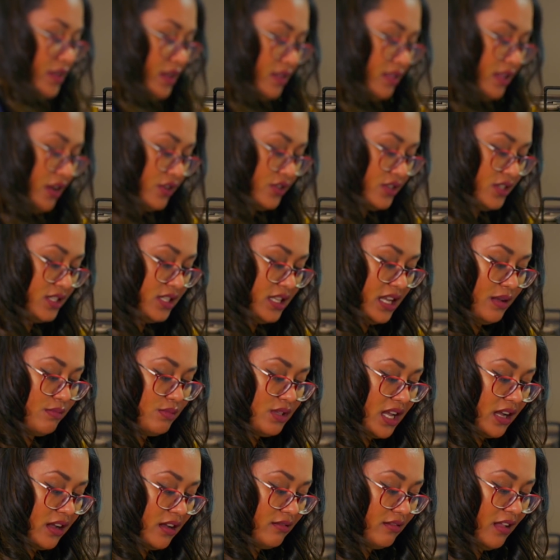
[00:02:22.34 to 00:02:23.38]
Now it
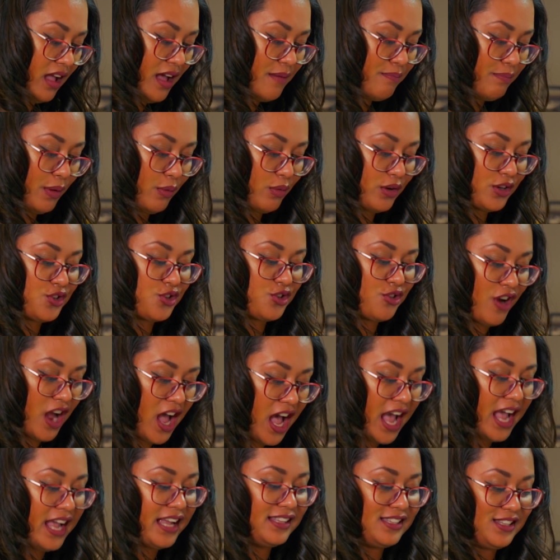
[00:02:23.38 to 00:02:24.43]
seems like a lot, but we're
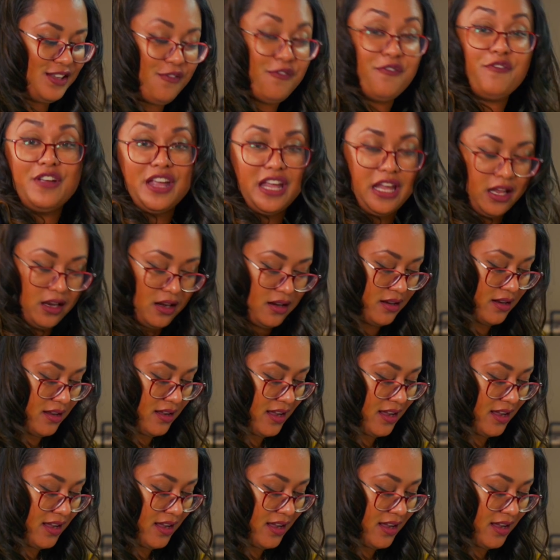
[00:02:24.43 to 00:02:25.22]
trying to feed